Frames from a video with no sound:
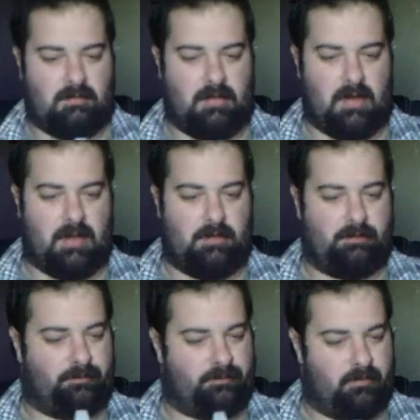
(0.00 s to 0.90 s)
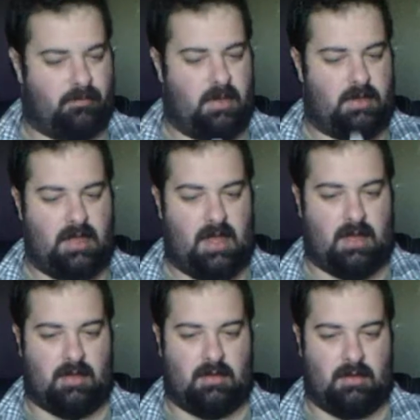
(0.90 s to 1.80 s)
But
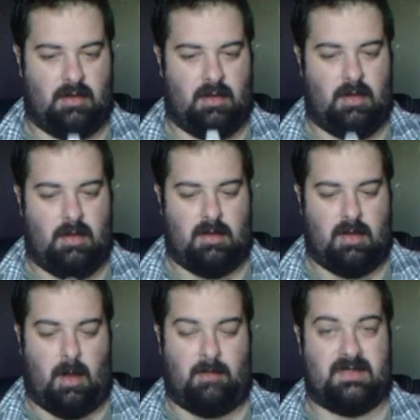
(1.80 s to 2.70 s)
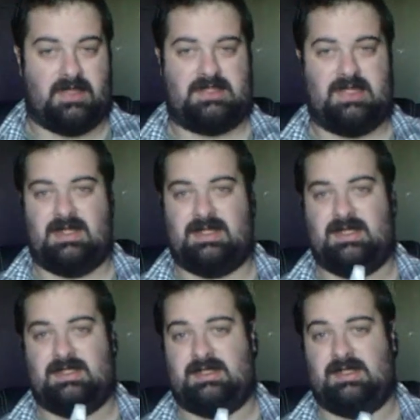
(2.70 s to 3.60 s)
yeah, obviously
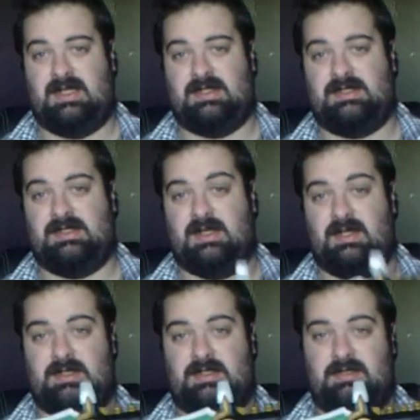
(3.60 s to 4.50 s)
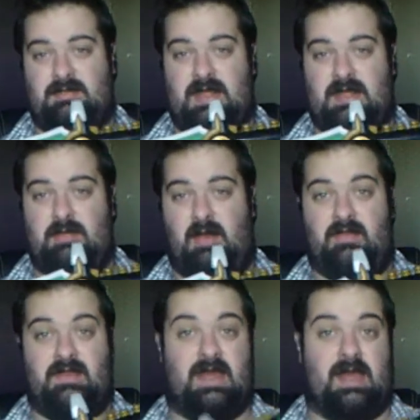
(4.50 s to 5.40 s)
this is designed to be
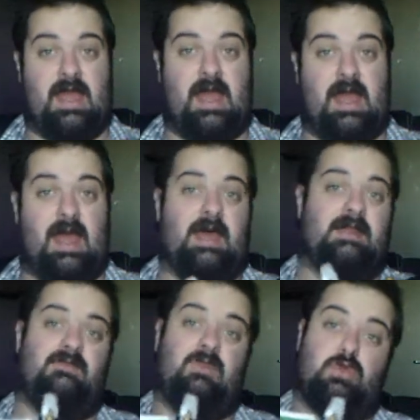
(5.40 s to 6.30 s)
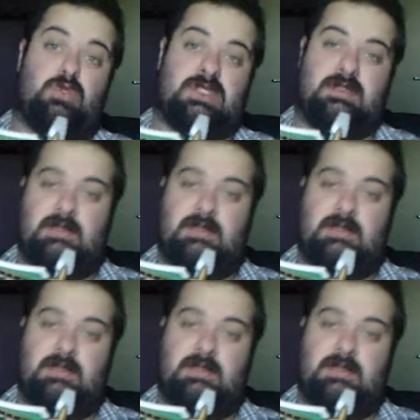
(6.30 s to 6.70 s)
both a dagger and a flute.